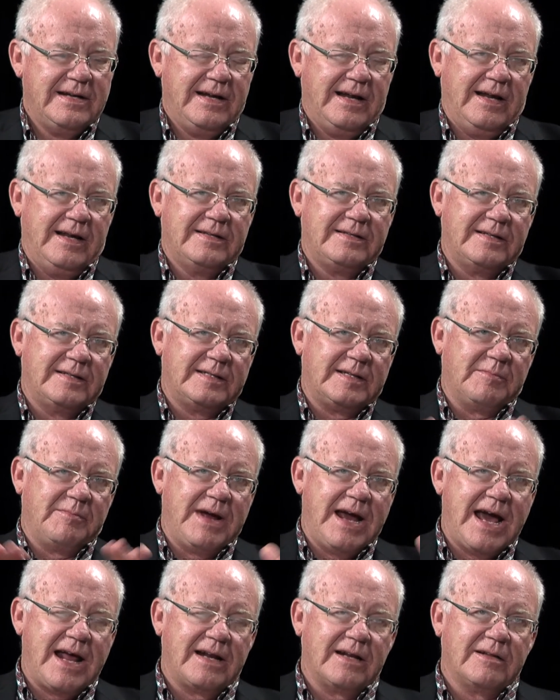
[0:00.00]

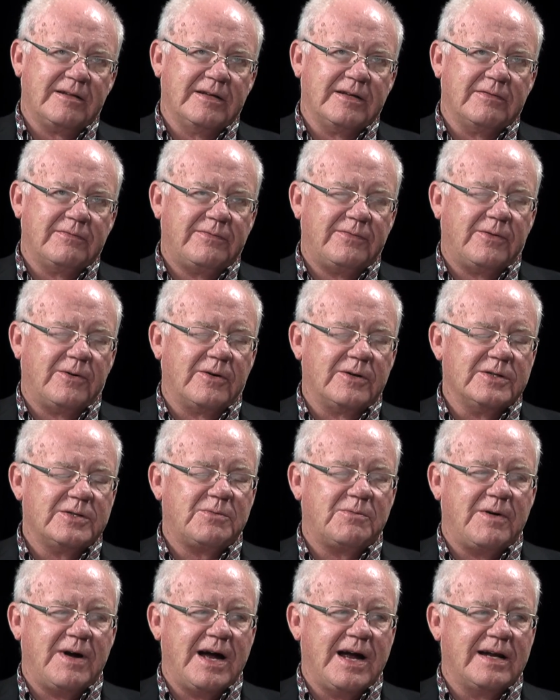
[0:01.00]
Systematically and
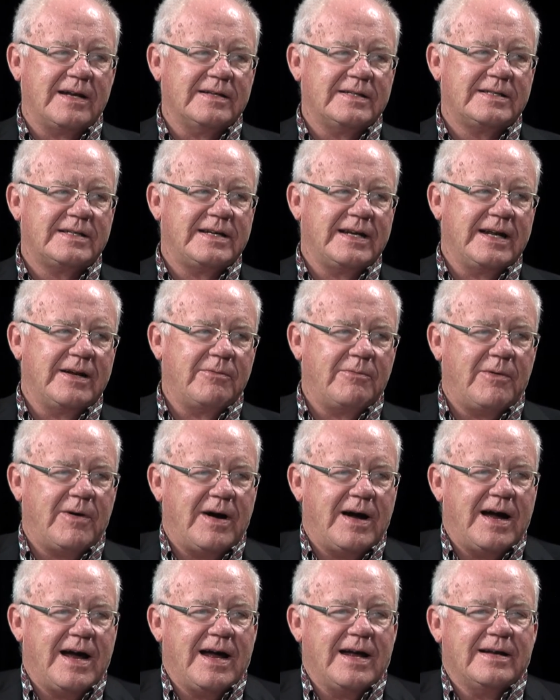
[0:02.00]
forest-wide and
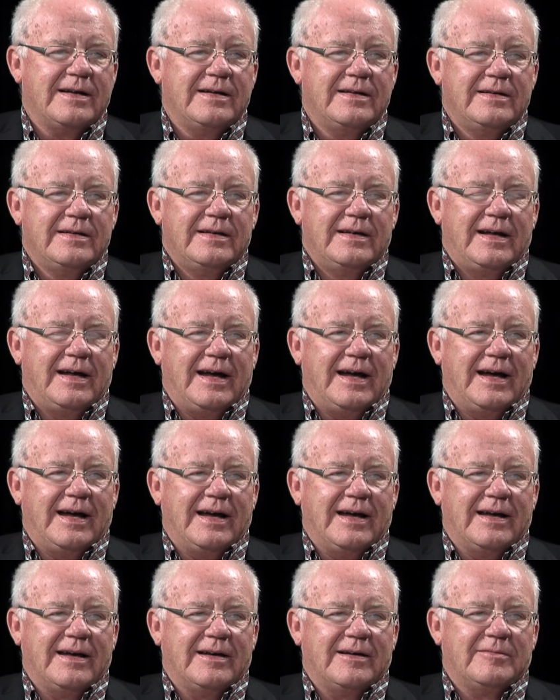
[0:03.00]
state-wide,
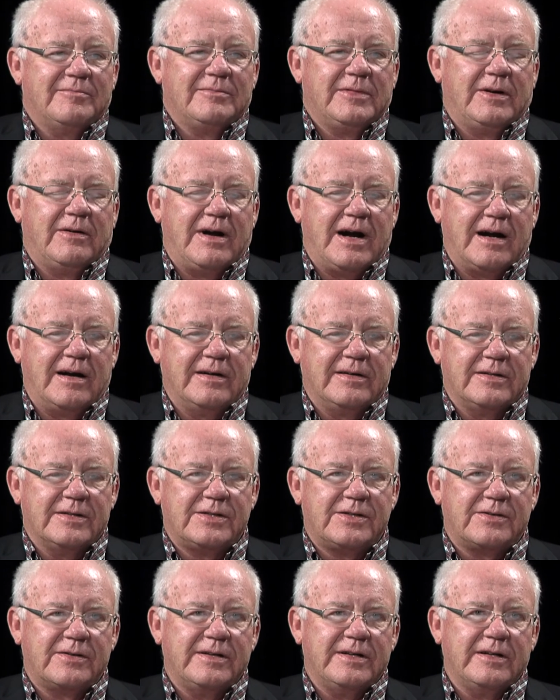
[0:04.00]
Uh, you know, our
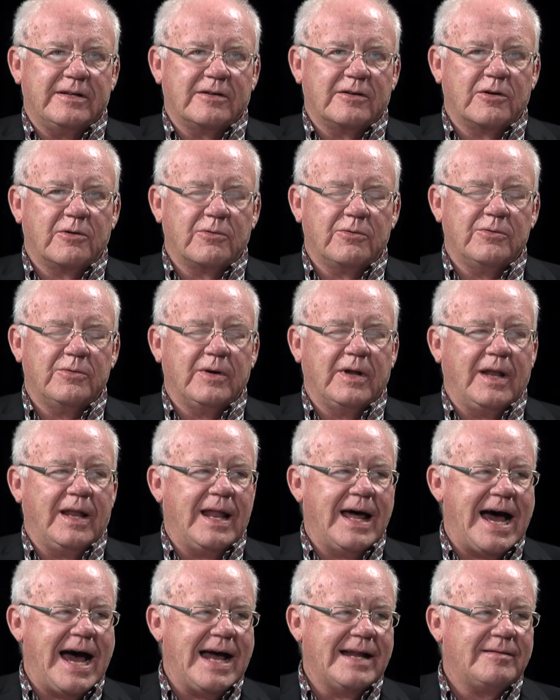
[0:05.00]
industry grew a
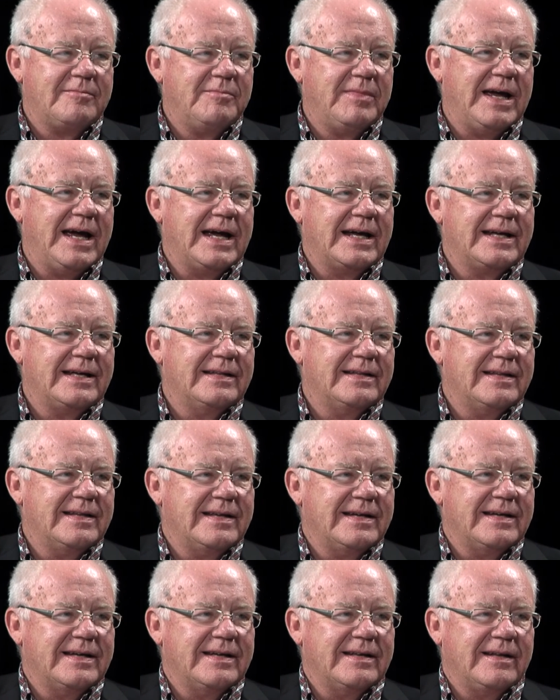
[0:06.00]
lot back in
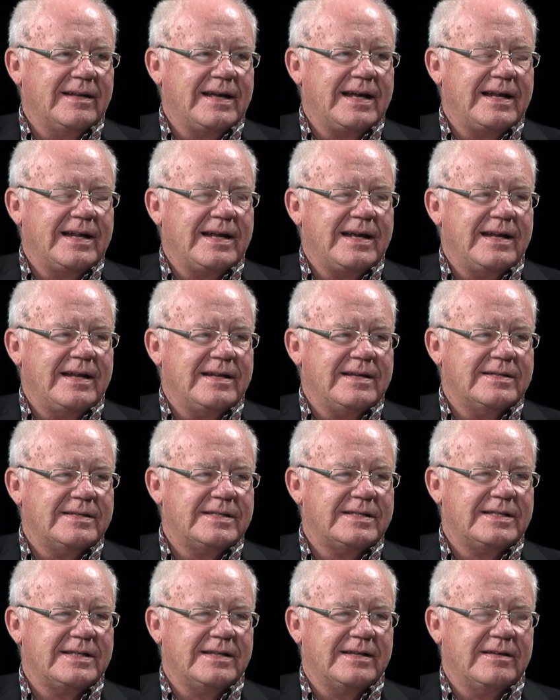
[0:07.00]
the late
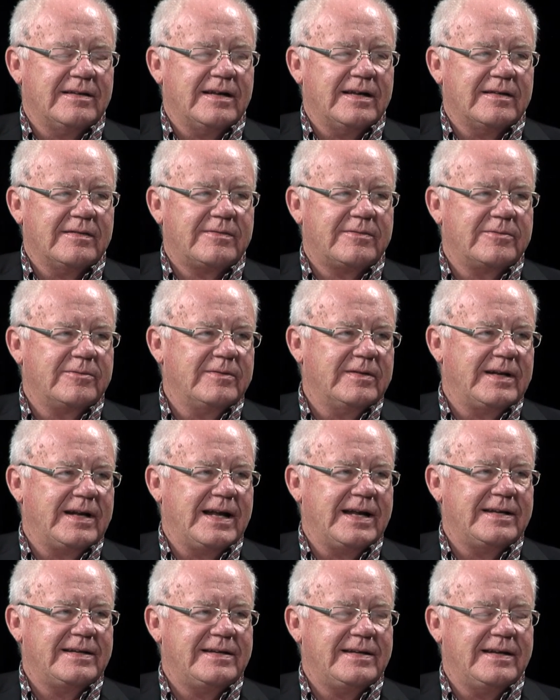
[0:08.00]
eighties and uh, through the
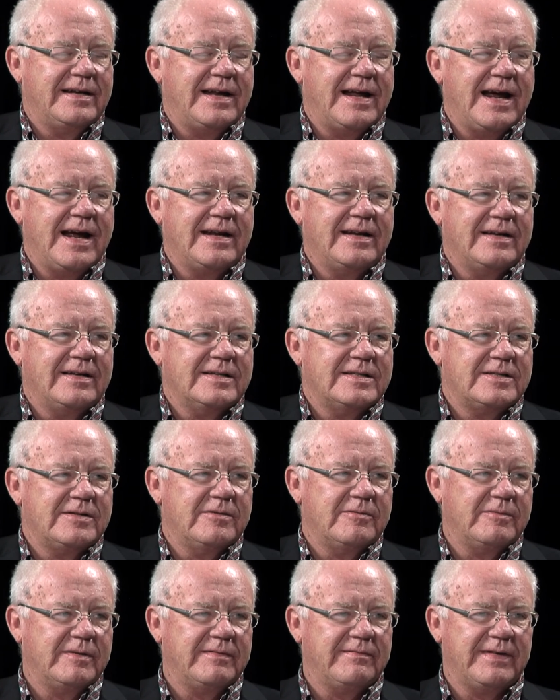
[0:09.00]
nineteen nineties. You
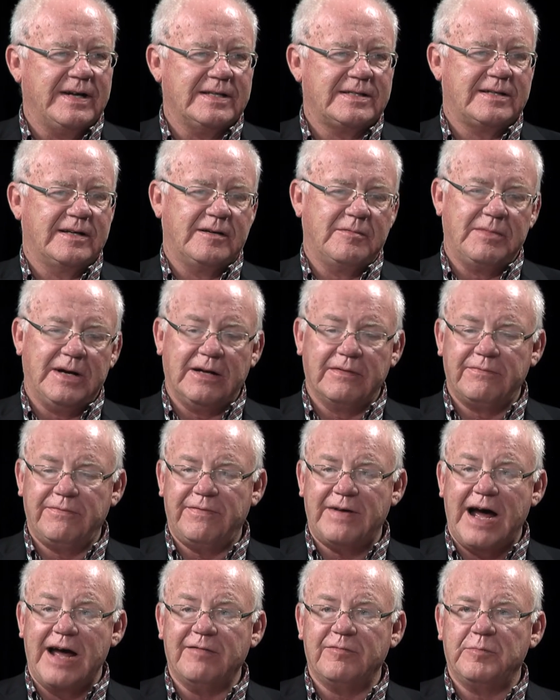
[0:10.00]
know, we invested about
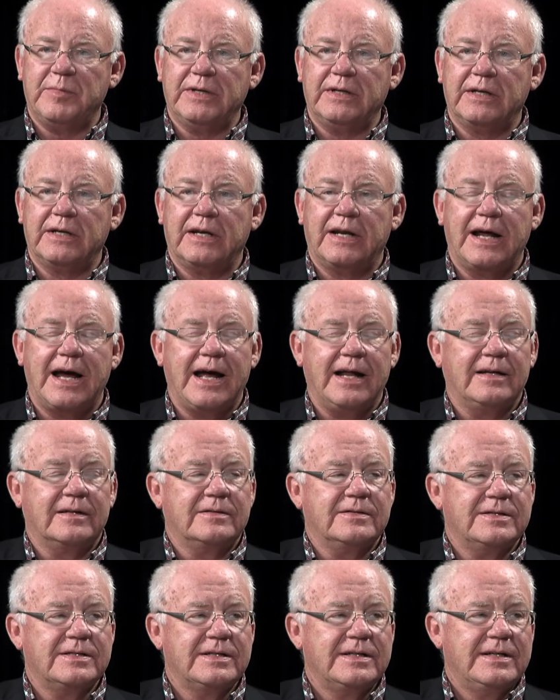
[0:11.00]
five billion
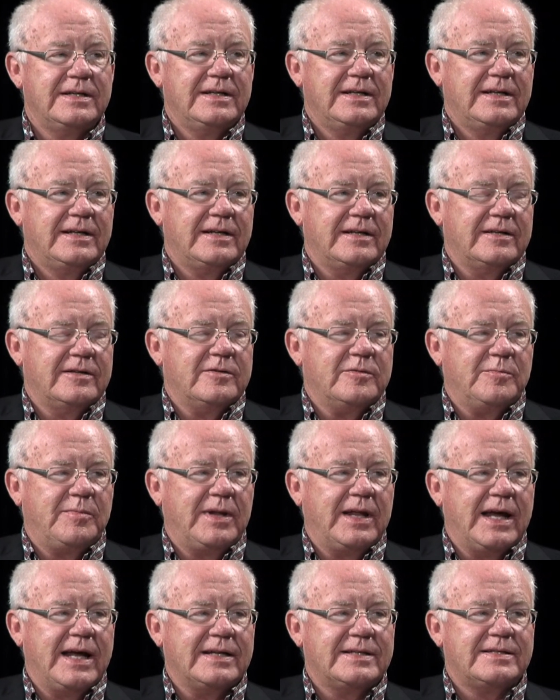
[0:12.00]
dollars in new
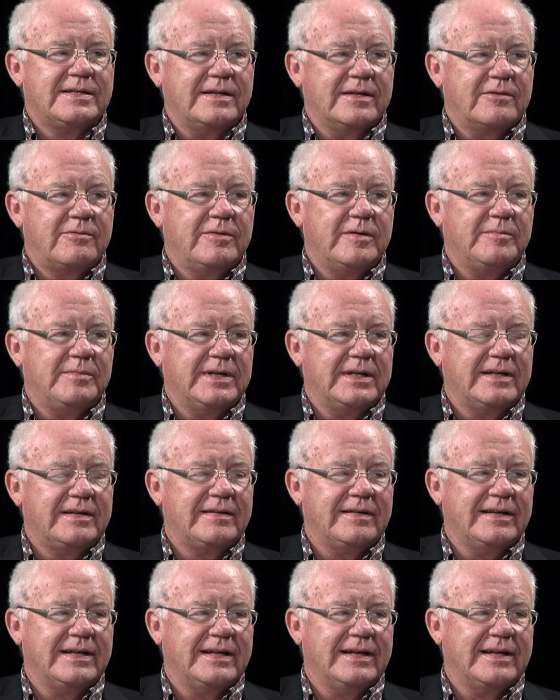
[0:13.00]
plants and equipment
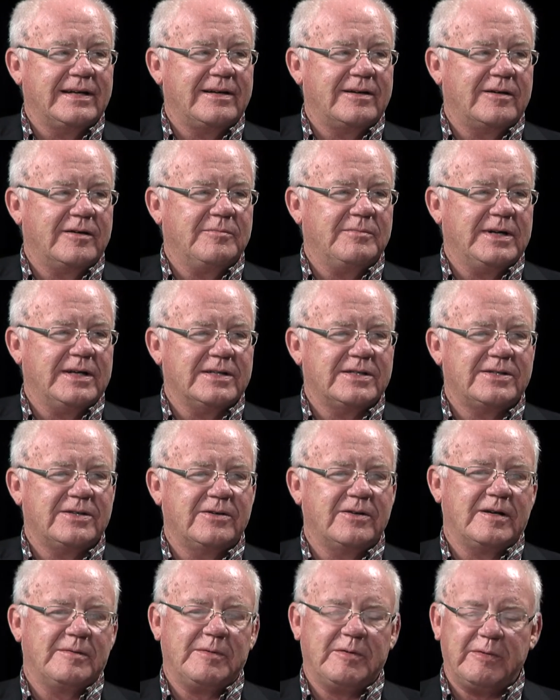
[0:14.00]
uh, here in
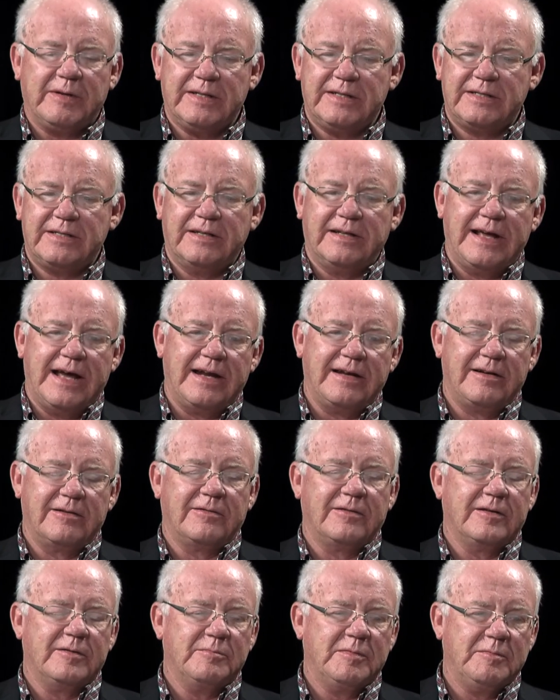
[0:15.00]
Minnesota. I mean, we can see that here
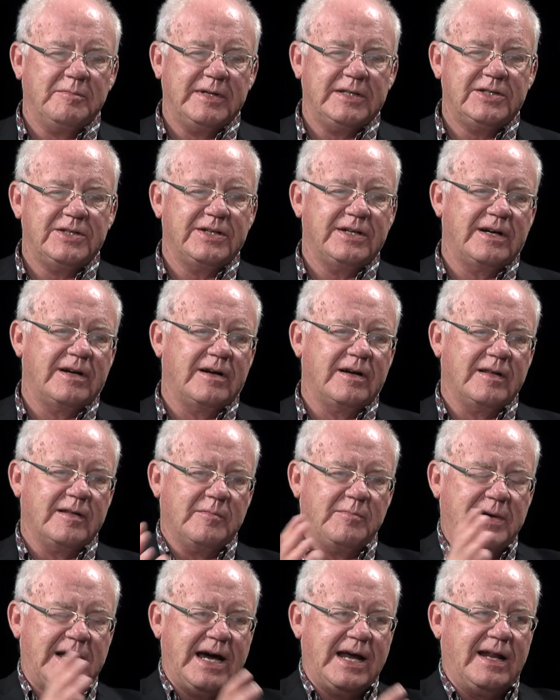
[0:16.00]
in the Bemidji area. The
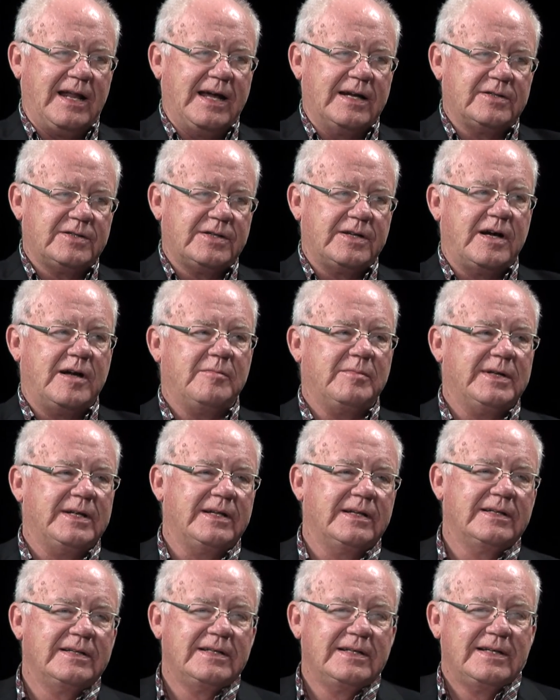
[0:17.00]
Potlatch
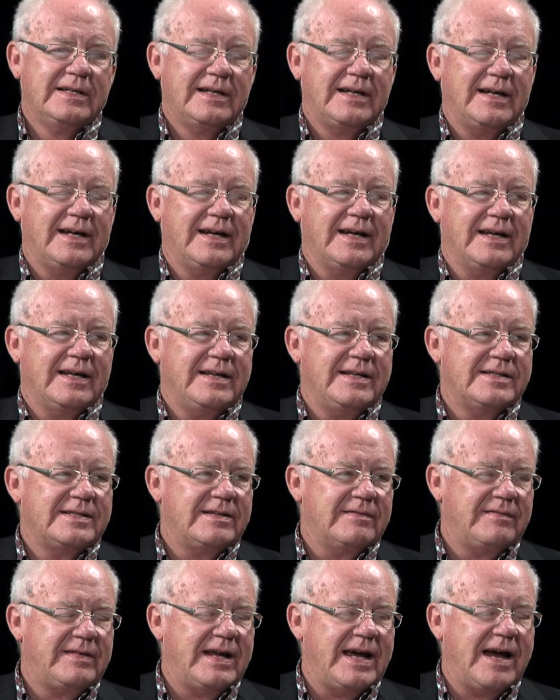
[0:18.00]
sawmill uh, east
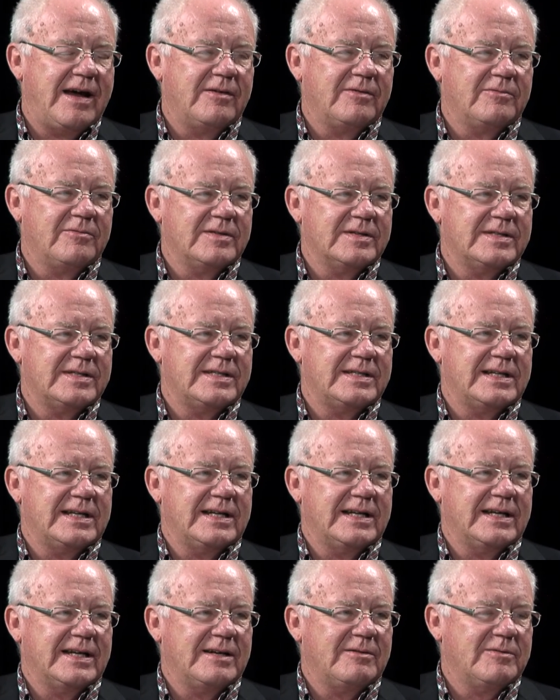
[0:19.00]
of town was
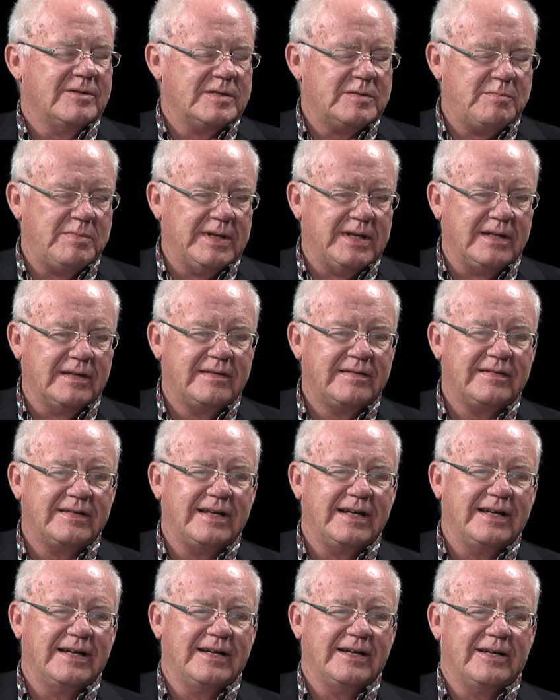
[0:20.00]
uh, was built
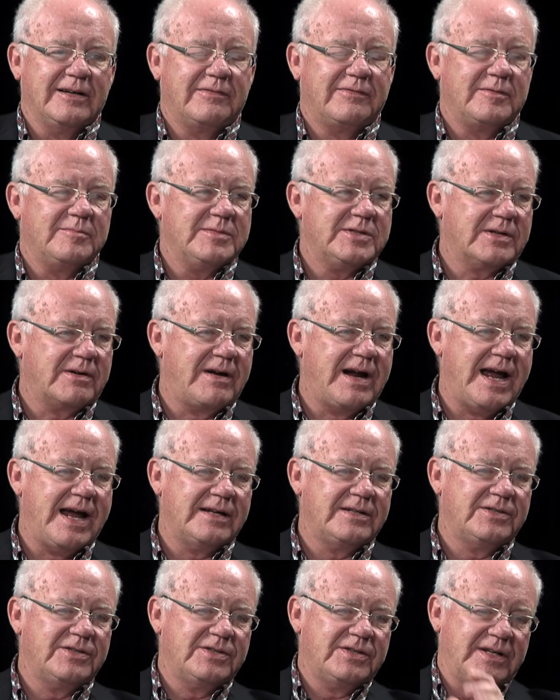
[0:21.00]
uh, from
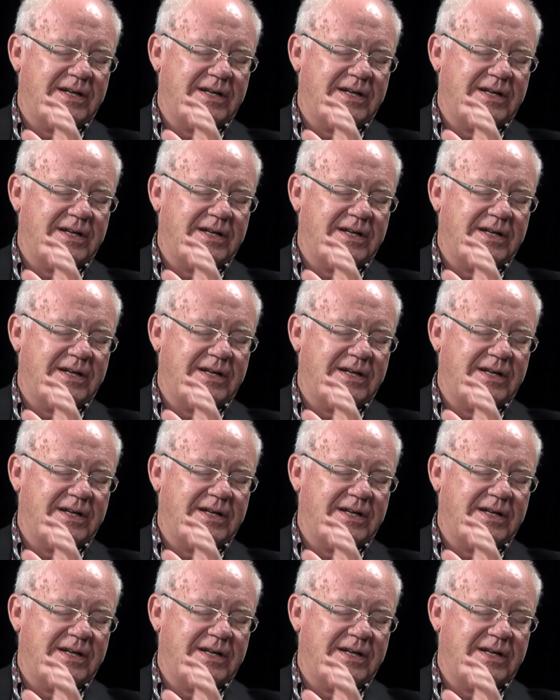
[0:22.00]
scratch.